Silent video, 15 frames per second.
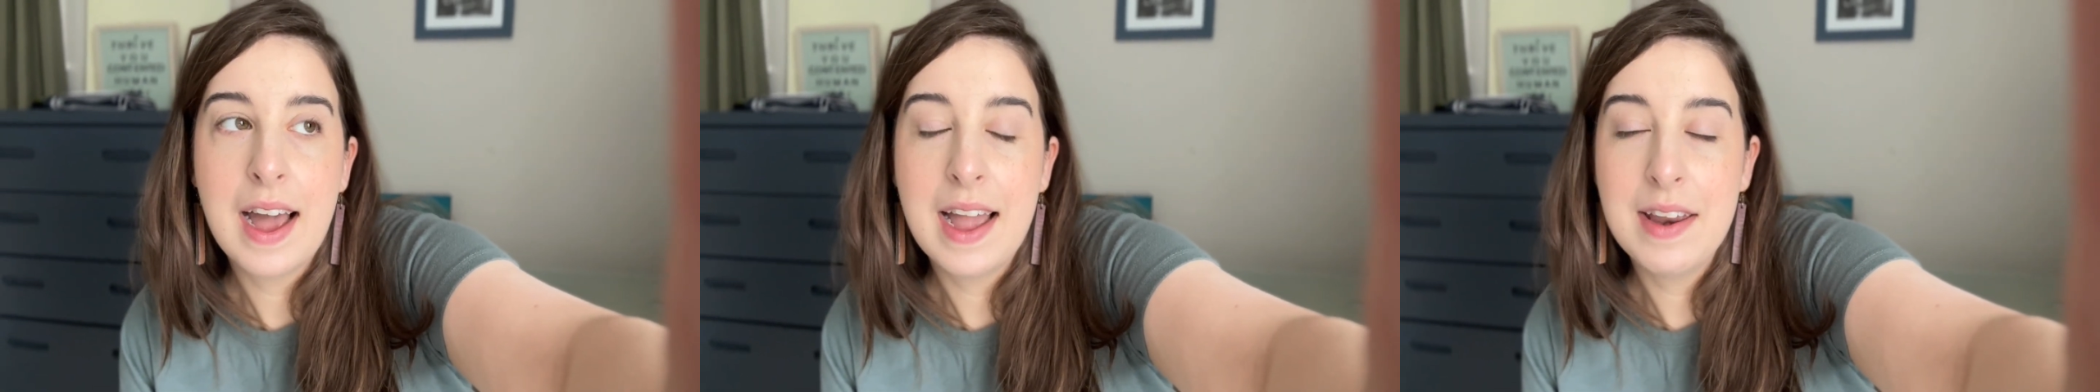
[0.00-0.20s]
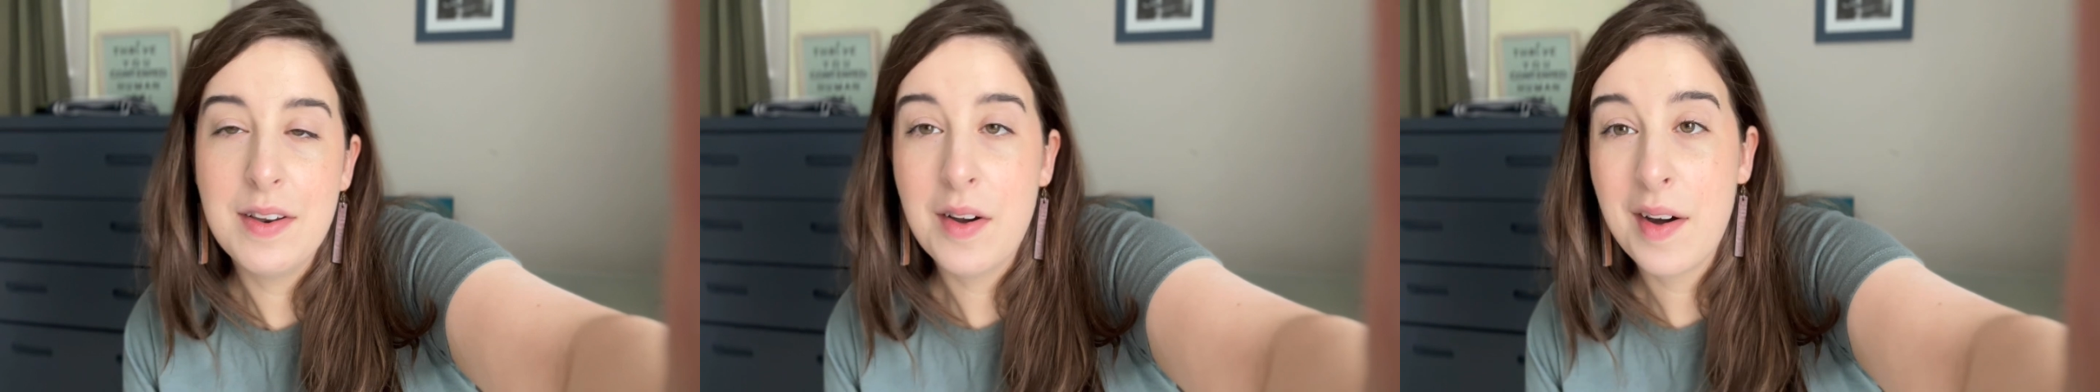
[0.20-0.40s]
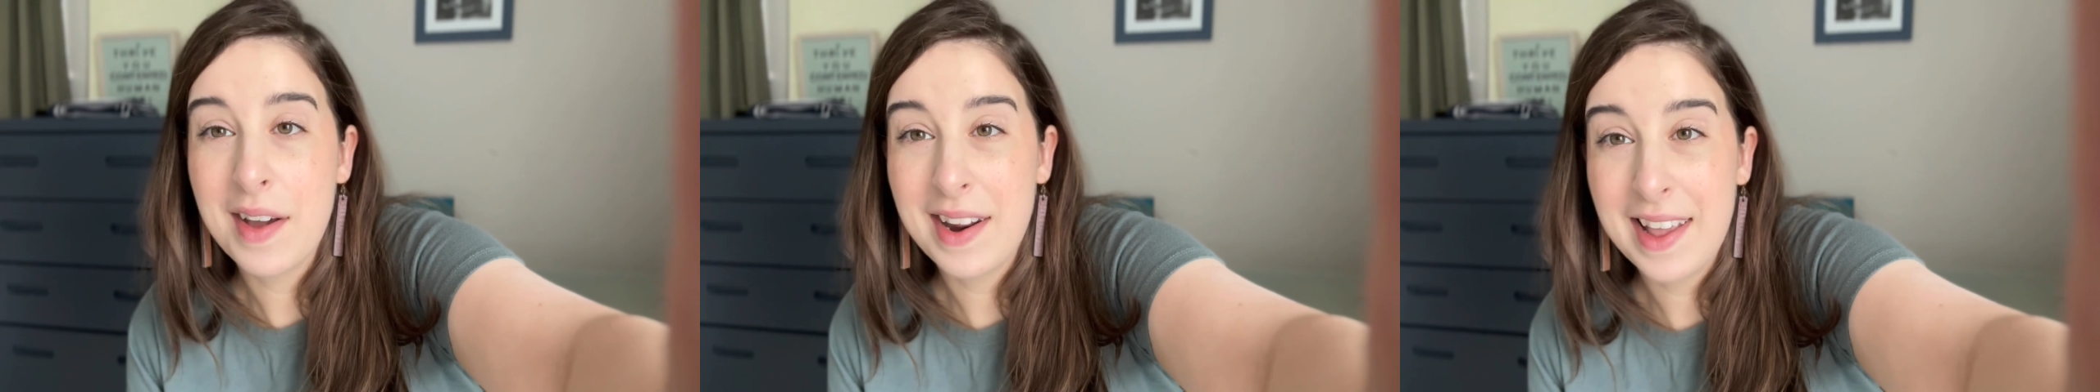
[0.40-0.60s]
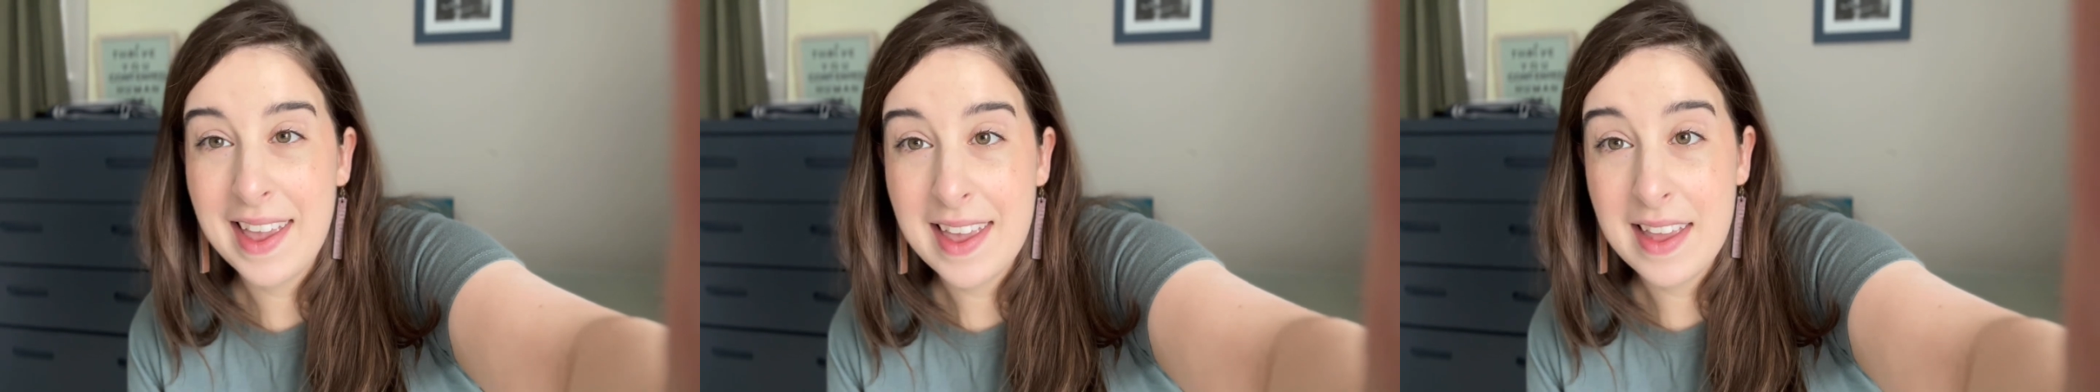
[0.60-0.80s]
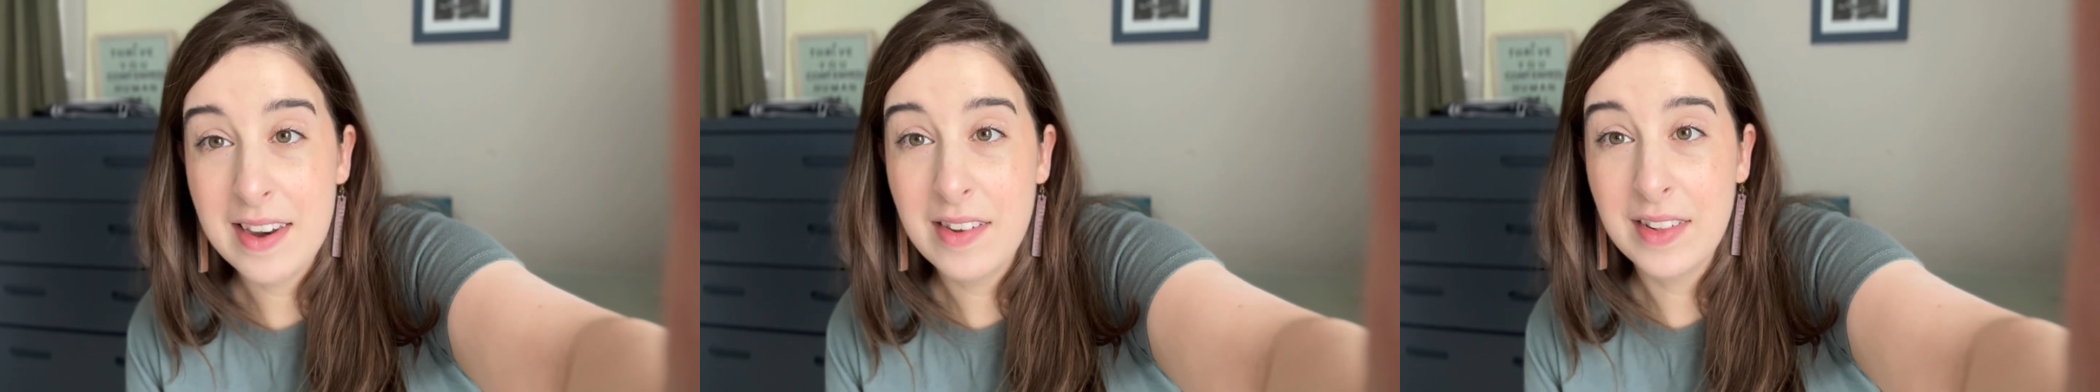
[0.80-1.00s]
I know how to
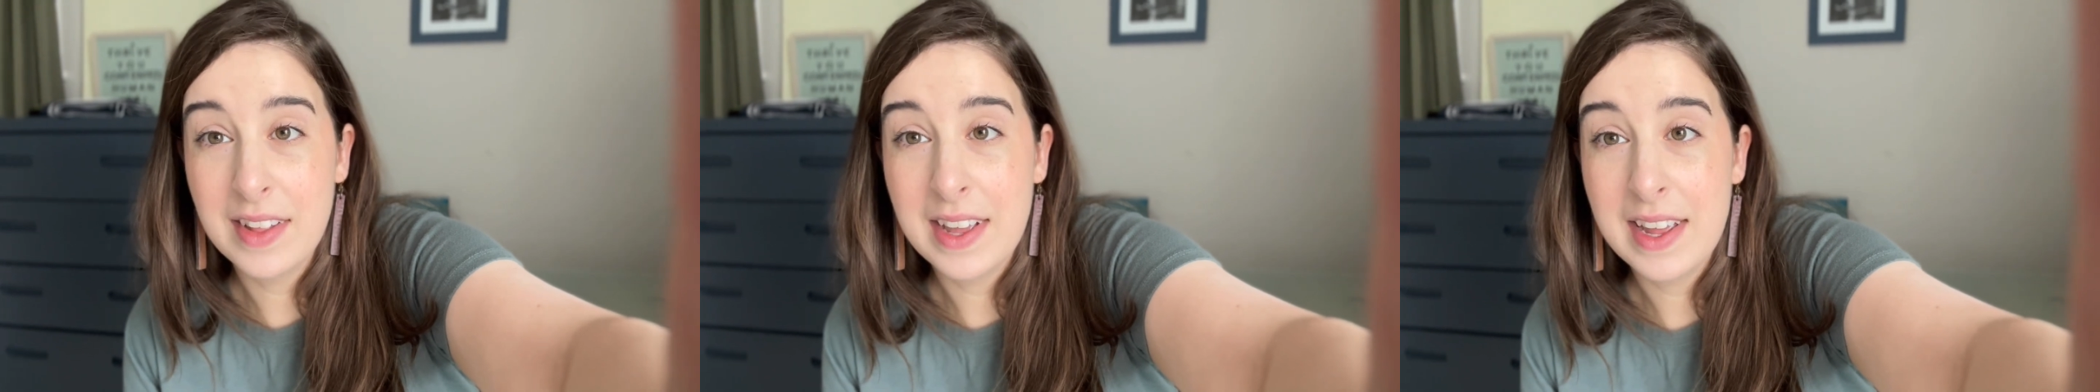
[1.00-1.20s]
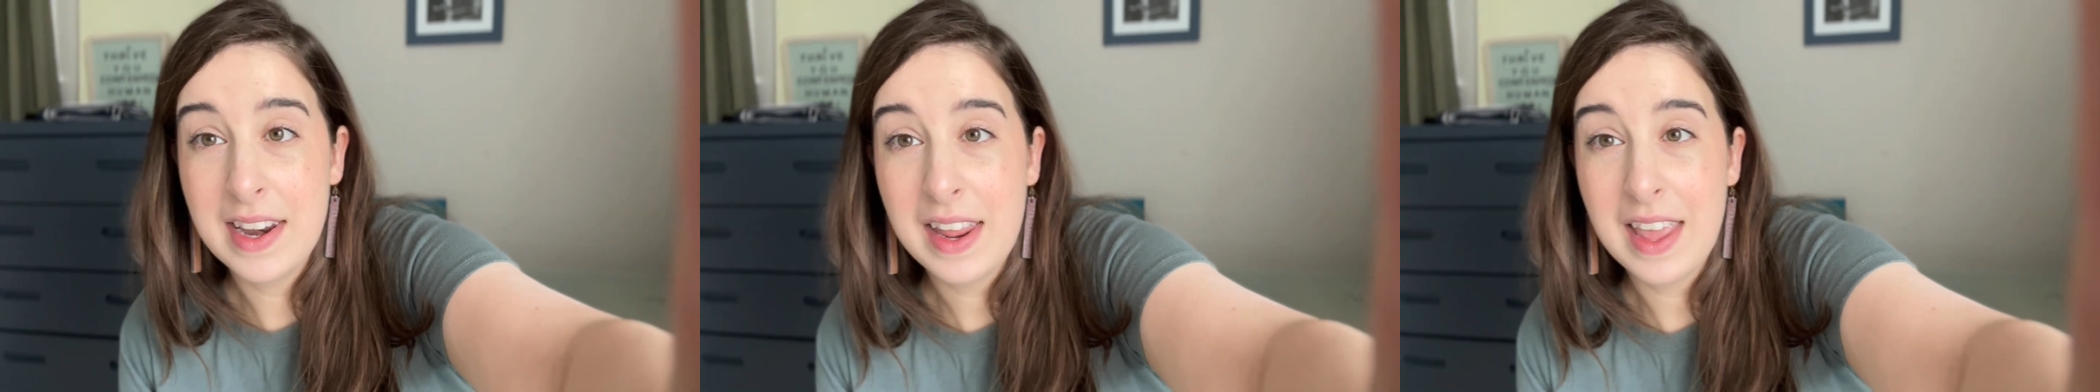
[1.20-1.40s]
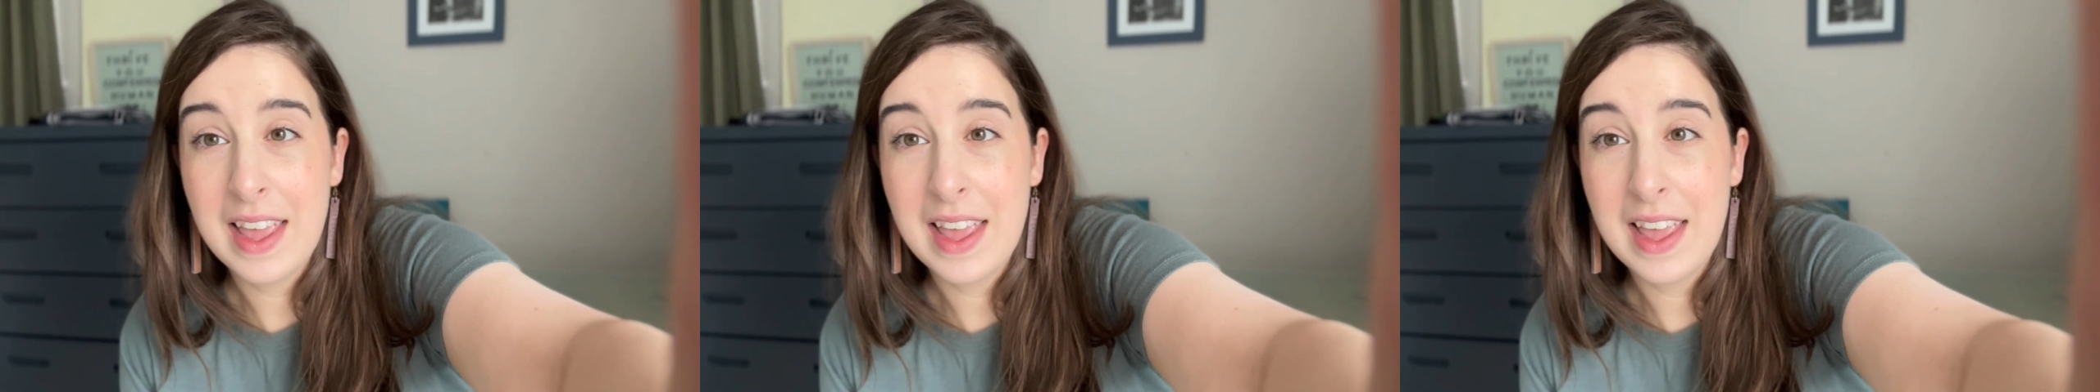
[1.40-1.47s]
handle it,